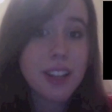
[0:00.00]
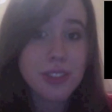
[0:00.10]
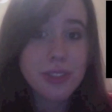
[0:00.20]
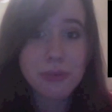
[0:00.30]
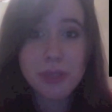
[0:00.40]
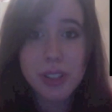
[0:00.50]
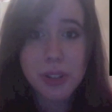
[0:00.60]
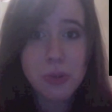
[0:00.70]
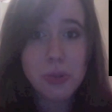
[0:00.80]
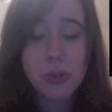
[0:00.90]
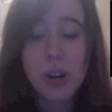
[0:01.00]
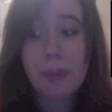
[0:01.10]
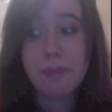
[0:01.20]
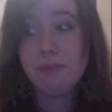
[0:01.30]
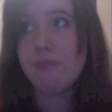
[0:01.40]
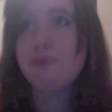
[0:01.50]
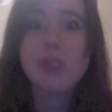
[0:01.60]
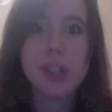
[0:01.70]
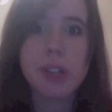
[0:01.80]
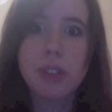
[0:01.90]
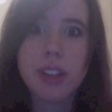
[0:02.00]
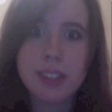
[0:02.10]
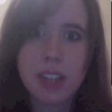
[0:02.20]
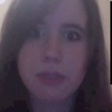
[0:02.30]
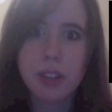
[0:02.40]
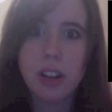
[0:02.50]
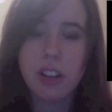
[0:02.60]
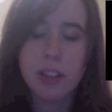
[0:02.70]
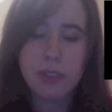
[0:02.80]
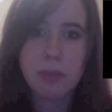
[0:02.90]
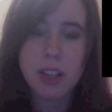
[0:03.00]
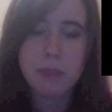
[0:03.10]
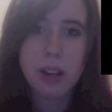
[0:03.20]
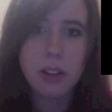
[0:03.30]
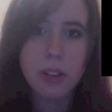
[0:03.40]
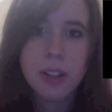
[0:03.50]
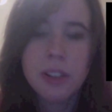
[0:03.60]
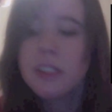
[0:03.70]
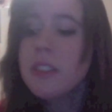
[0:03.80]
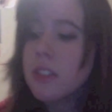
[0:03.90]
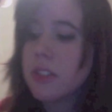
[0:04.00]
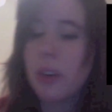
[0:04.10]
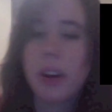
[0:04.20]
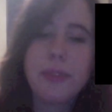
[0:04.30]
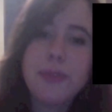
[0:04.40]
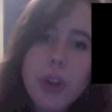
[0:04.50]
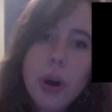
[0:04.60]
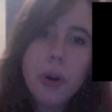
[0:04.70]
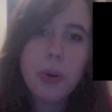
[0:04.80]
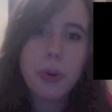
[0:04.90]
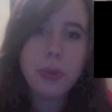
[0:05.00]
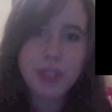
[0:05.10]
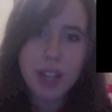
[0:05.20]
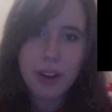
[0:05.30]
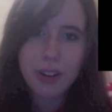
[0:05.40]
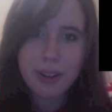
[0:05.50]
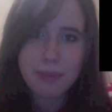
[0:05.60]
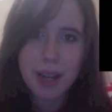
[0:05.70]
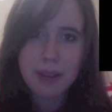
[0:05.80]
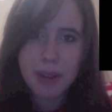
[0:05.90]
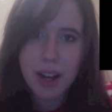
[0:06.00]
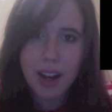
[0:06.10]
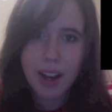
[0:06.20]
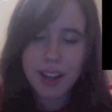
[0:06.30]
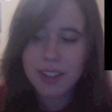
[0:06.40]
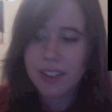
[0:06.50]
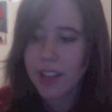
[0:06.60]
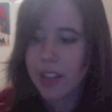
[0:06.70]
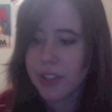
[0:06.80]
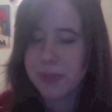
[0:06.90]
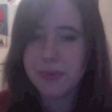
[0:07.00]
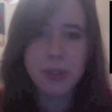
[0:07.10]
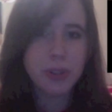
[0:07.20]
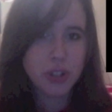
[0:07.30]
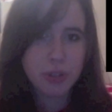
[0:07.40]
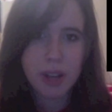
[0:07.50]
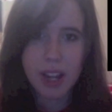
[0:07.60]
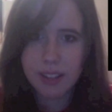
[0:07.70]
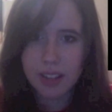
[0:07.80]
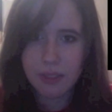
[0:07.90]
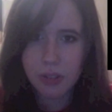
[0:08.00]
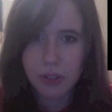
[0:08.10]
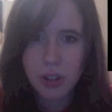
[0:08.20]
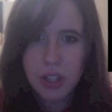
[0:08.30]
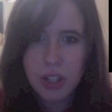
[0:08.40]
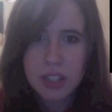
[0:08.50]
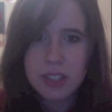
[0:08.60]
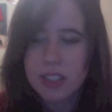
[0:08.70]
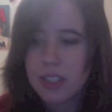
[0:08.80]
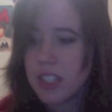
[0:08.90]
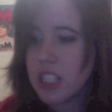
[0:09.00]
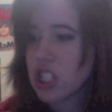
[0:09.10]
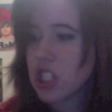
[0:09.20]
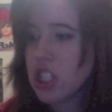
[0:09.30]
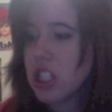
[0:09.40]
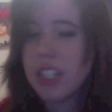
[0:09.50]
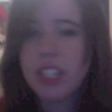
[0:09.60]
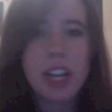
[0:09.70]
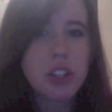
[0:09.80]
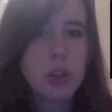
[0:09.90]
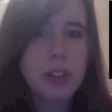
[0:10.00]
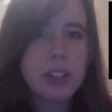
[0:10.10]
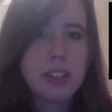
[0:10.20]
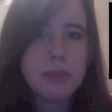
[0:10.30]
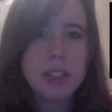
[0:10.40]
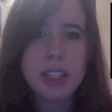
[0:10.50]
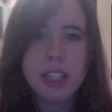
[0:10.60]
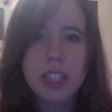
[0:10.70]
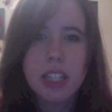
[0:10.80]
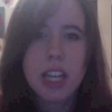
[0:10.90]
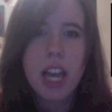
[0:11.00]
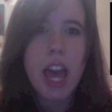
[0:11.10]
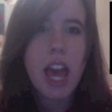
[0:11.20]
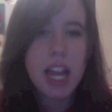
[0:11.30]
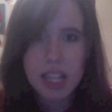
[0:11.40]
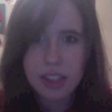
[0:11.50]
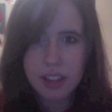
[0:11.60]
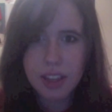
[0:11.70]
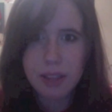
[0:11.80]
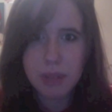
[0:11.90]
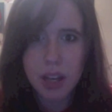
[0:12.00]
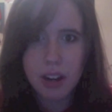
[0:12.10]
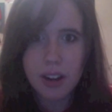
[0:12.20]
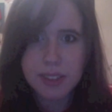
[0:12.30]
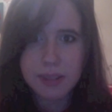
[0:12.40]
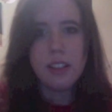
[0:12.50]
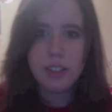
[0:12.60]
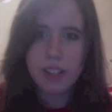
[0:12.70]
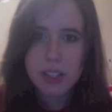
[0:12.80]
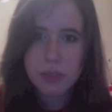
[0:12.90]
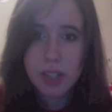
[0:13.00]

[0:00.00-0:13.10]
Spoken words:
looks really cool. I'm really, really excited for the El Jefe boss battle. So I have no doubt in my mind that the feudal Japan level is not going to be anything but awesome. Next we